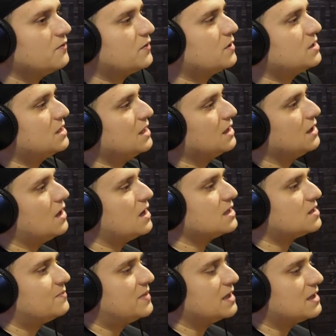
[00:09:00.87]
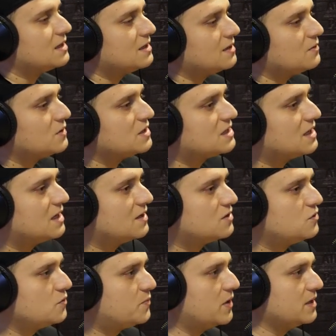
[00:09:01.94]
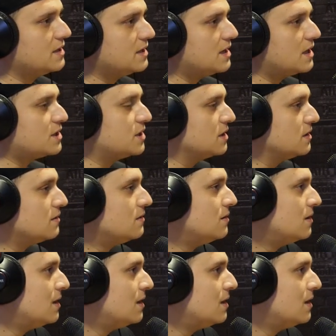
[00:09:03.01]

Of course he lost, but there was a 2-point deduction